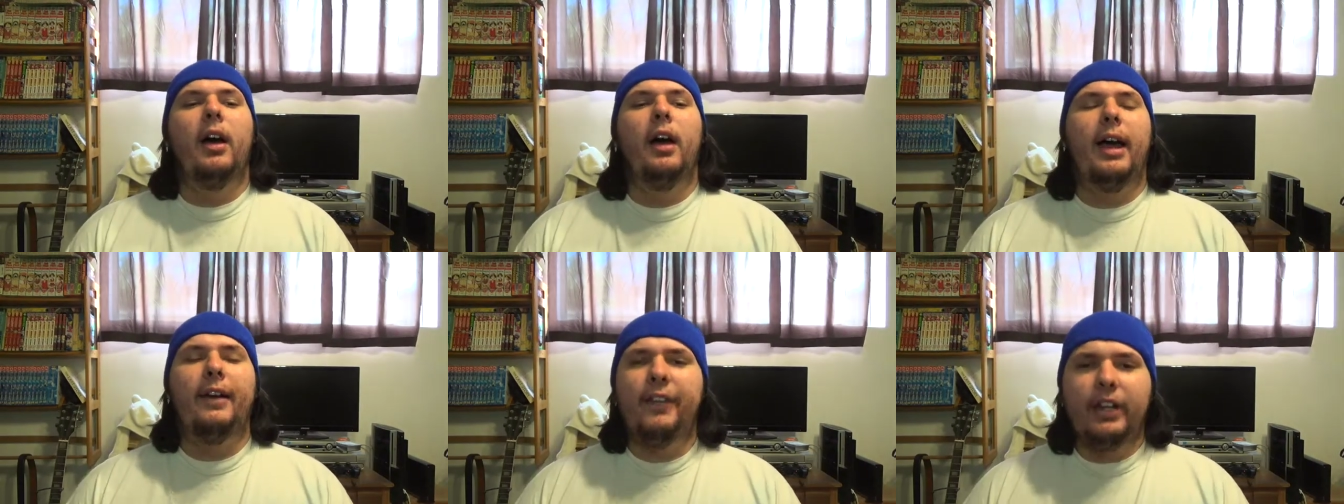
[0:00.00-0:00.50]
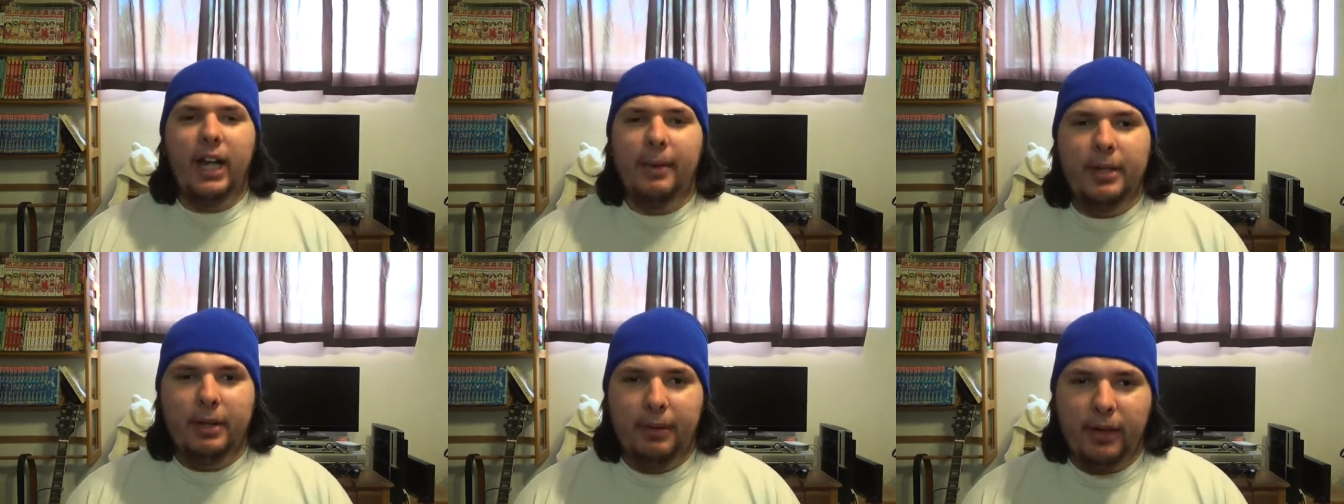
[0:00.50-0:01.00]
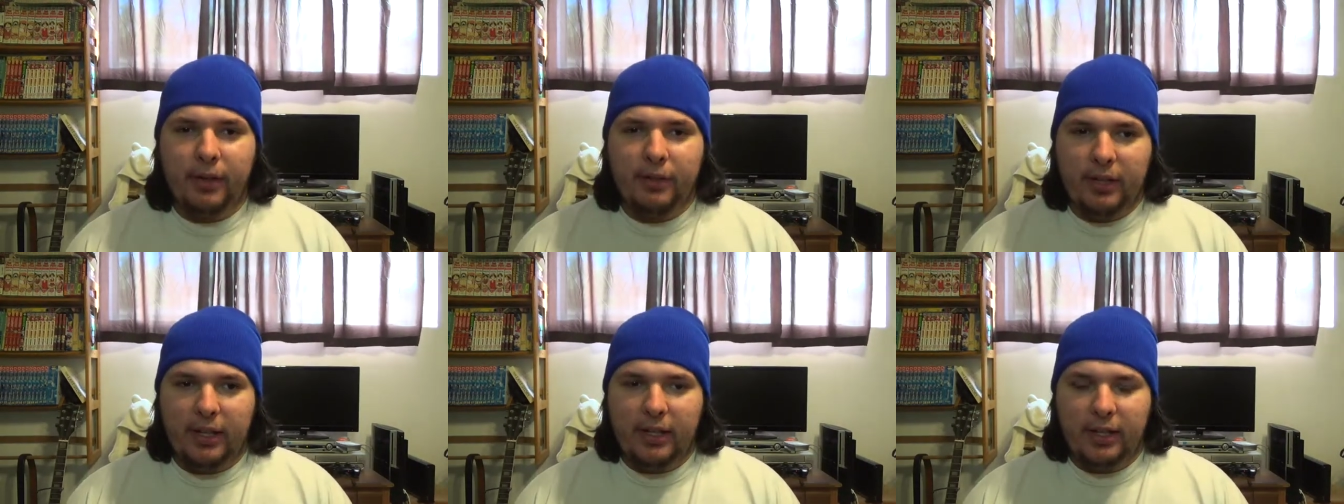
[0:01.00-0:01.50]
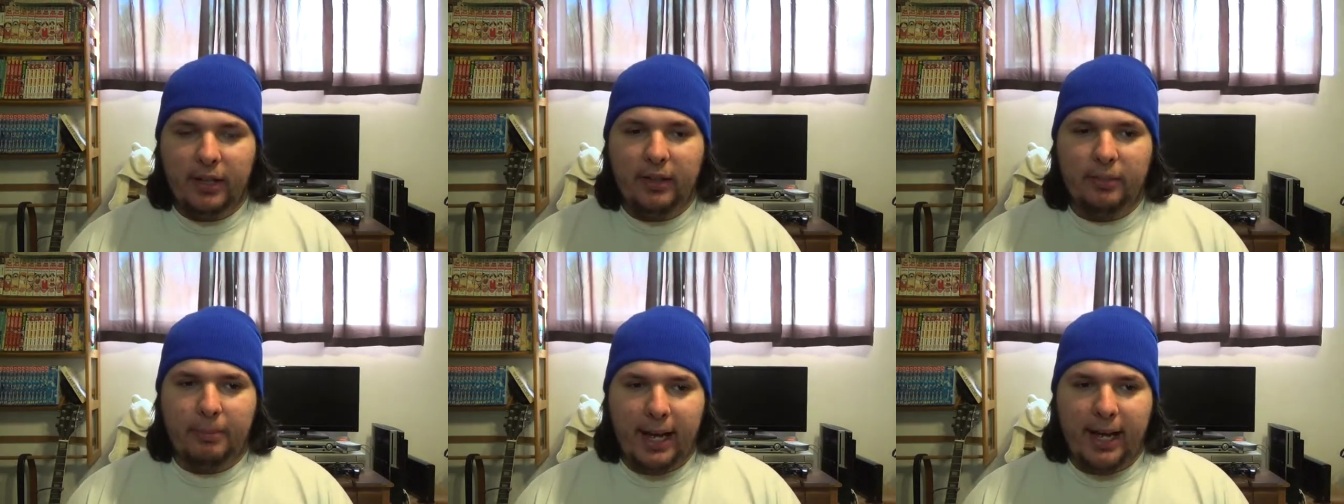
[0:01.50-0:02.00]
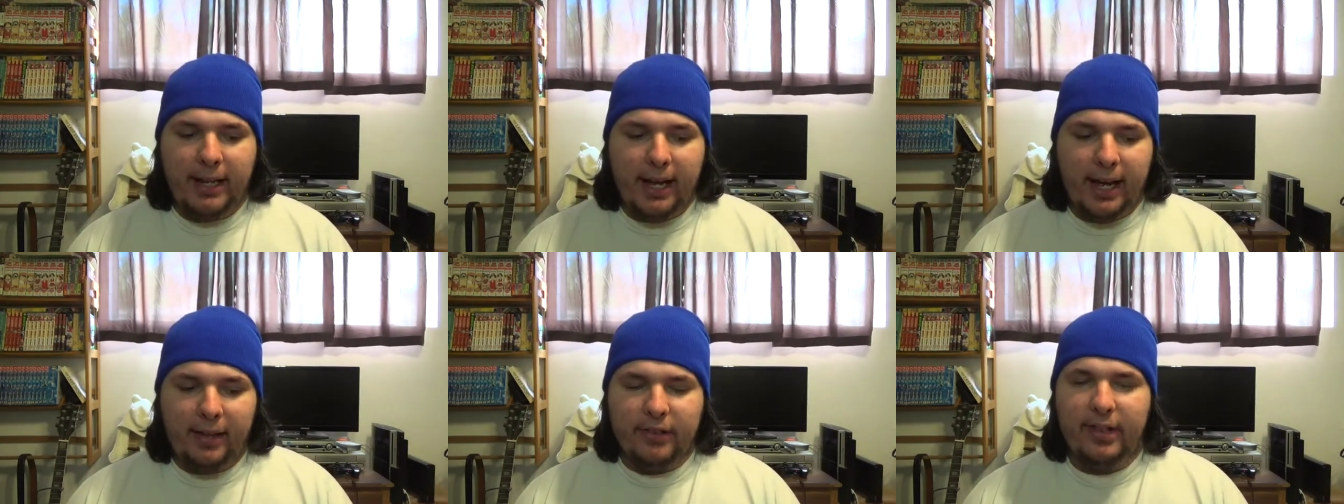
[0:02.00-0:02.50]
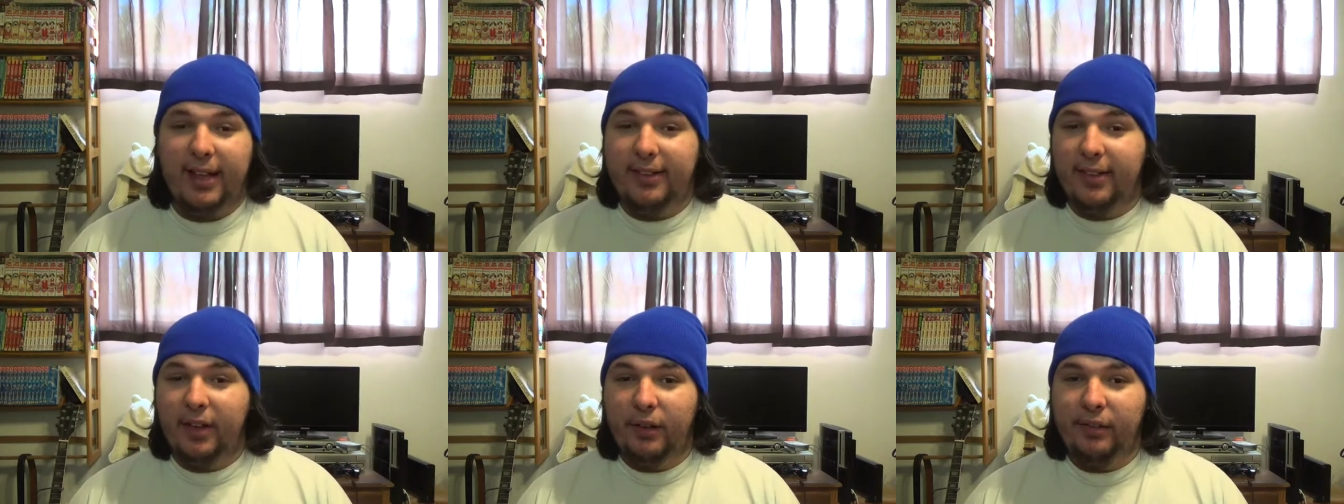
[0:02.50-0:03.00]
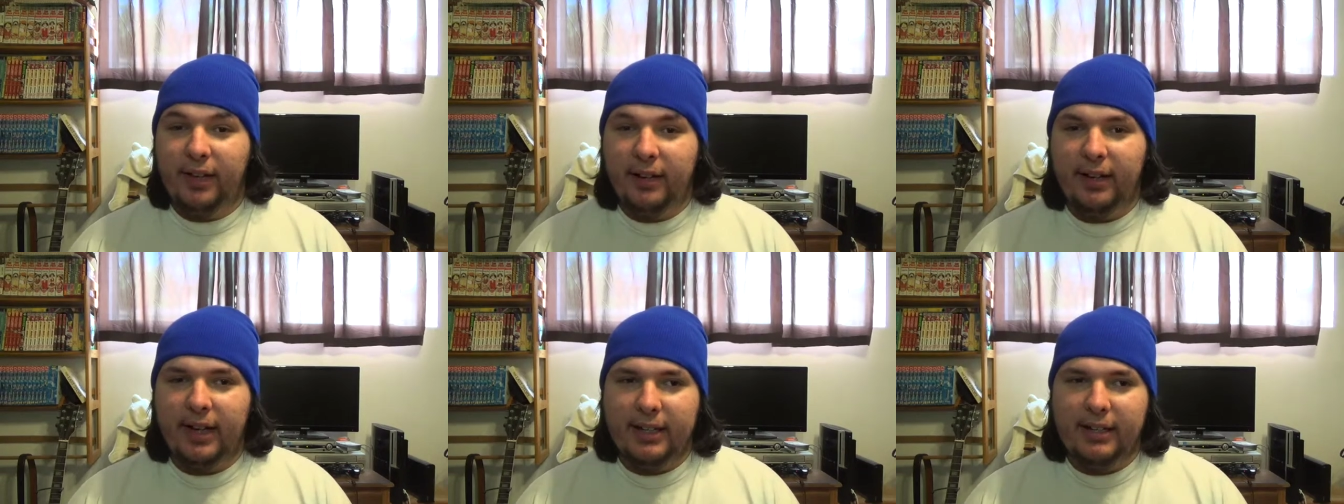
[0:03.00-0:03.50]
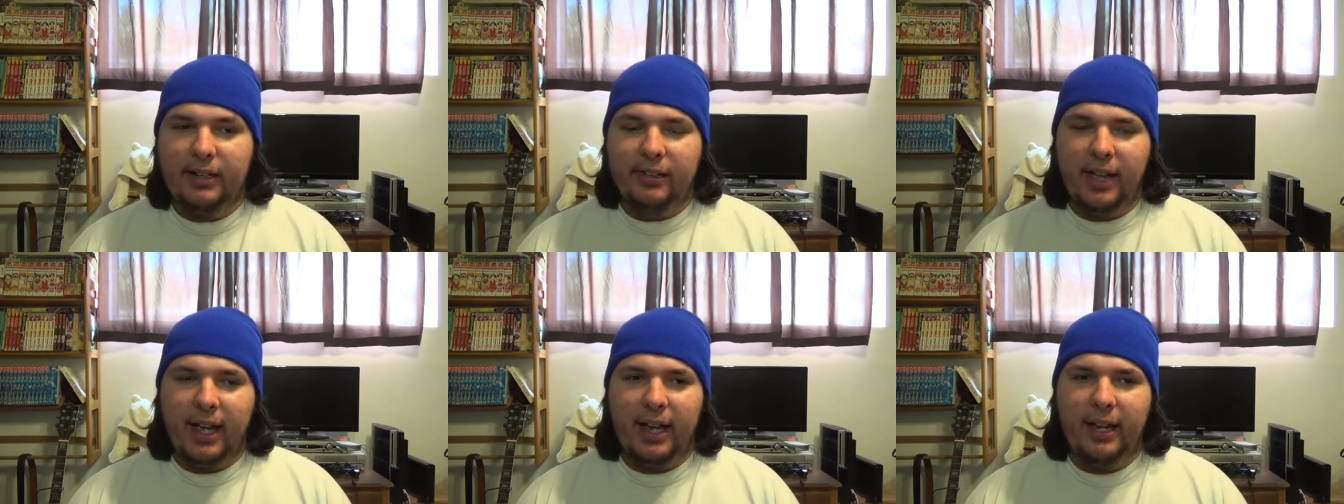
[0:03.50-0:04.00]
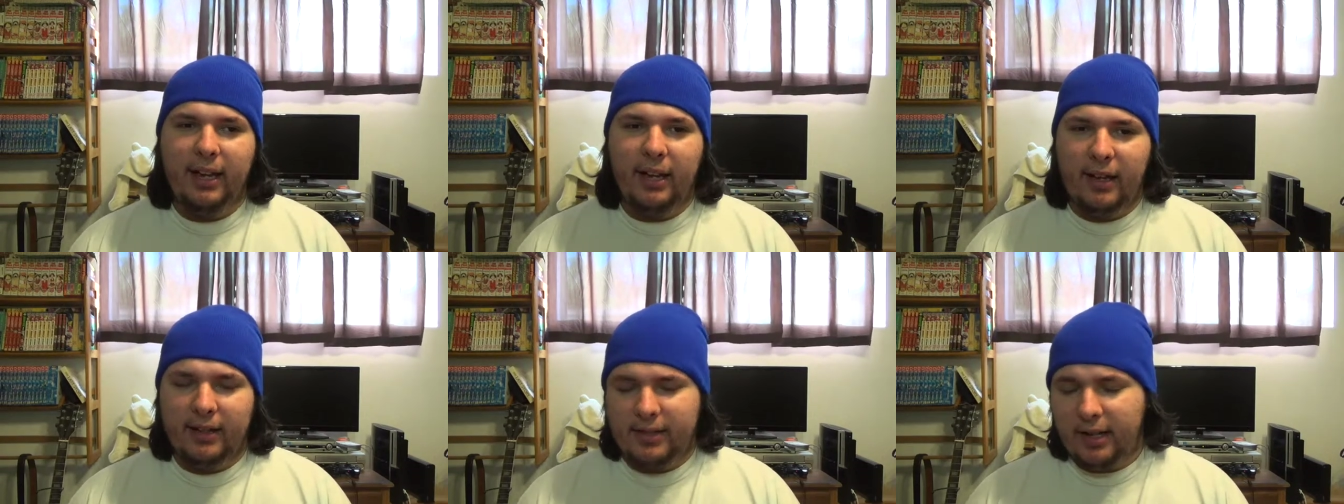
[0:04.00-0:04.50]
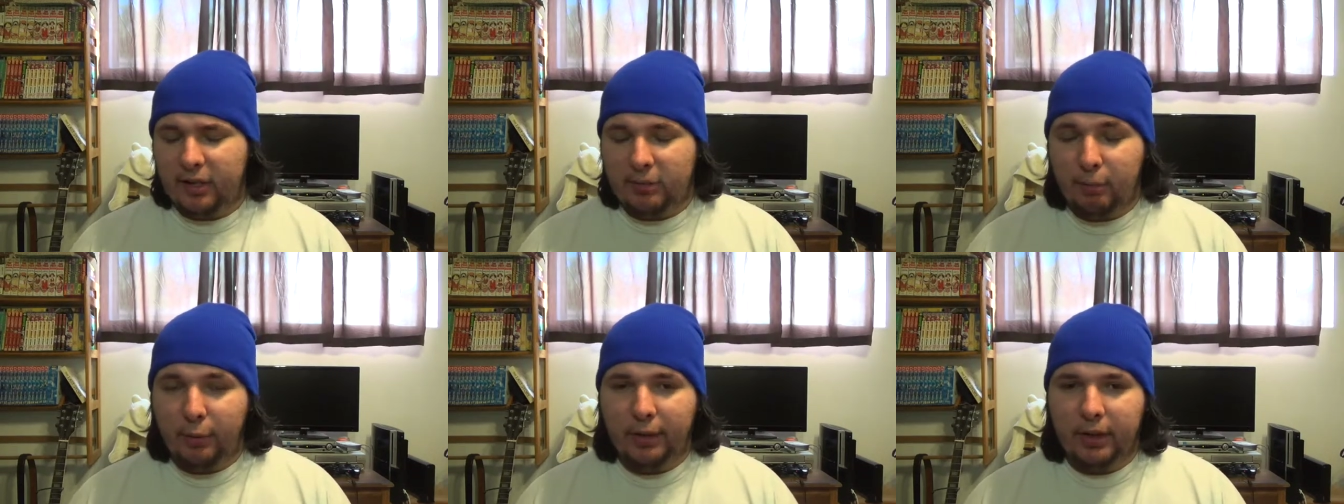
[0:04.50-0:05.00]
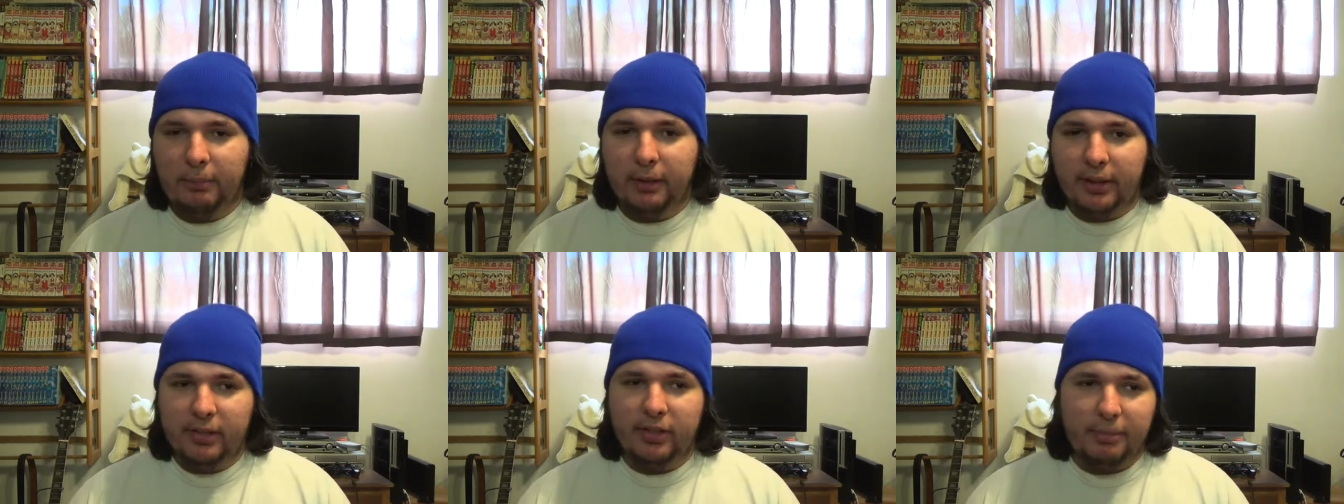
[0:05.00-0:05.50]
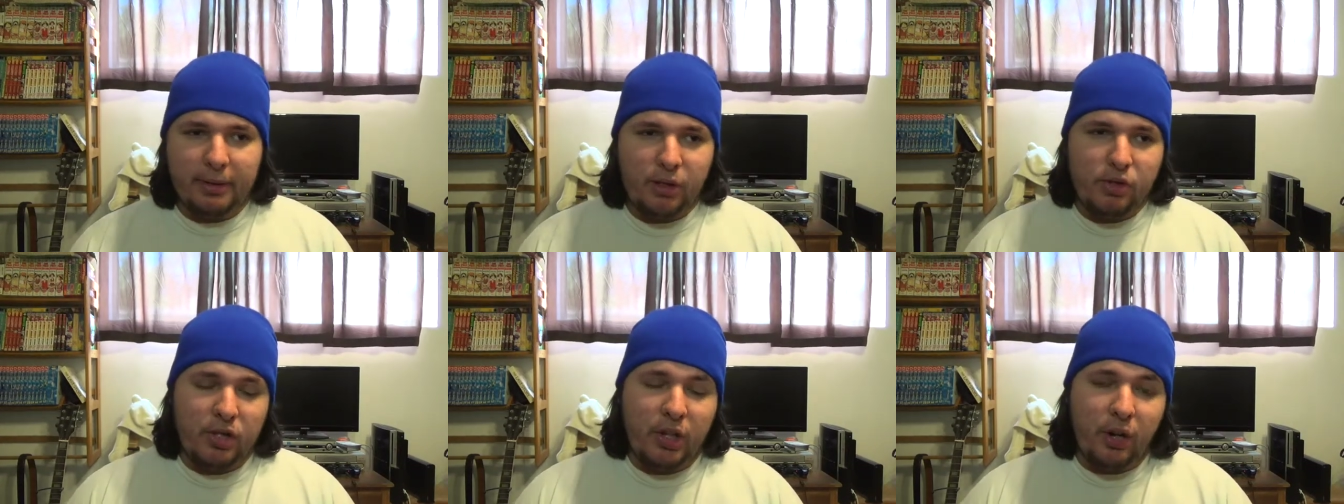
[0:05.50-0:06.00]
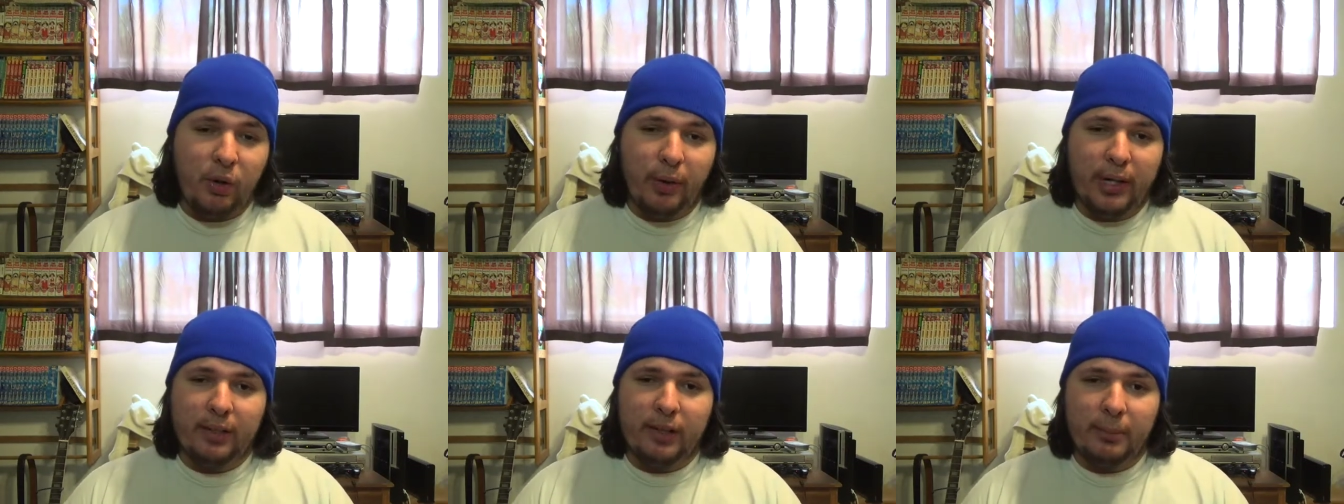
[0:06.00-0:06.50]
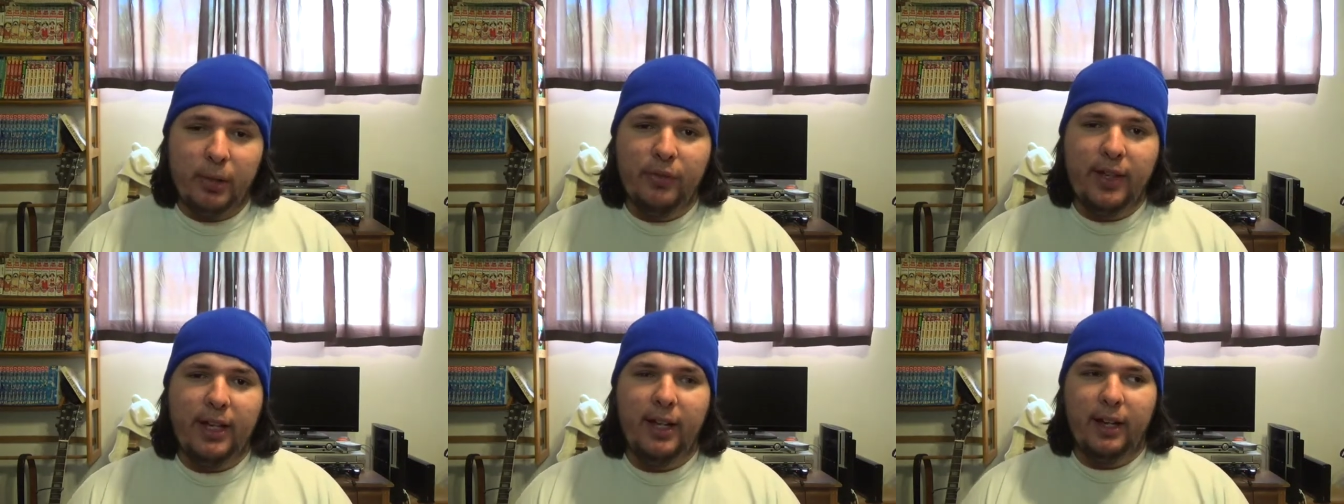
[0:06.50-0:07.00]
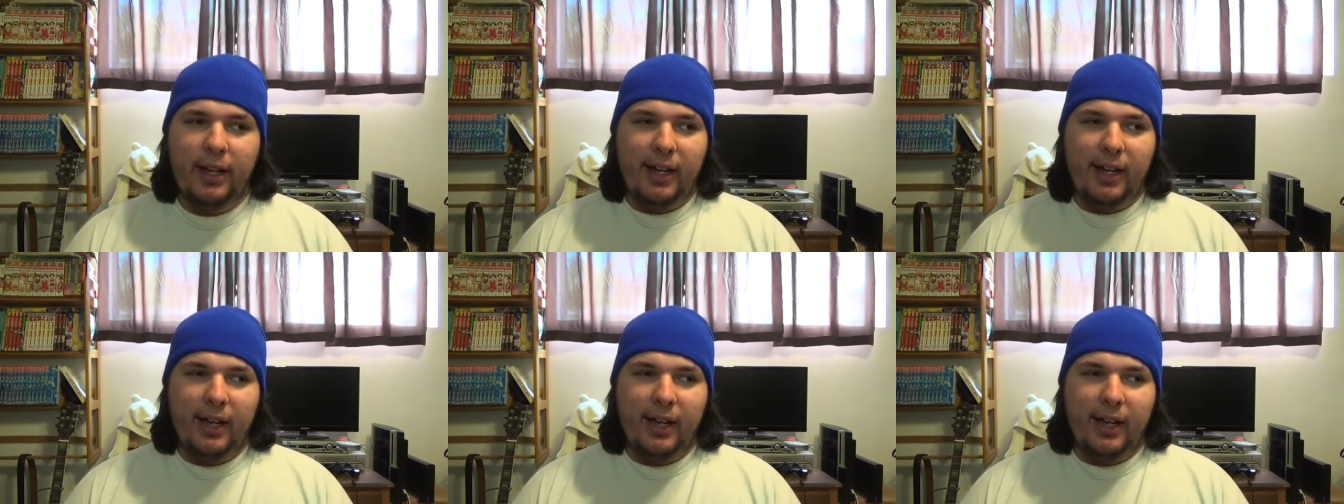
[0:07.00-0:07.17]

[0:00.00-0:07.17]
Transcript: Every time he appears, he is badass. And that's another thing that I need to say. It's not a spoiler, but it is something you should know going into the movie.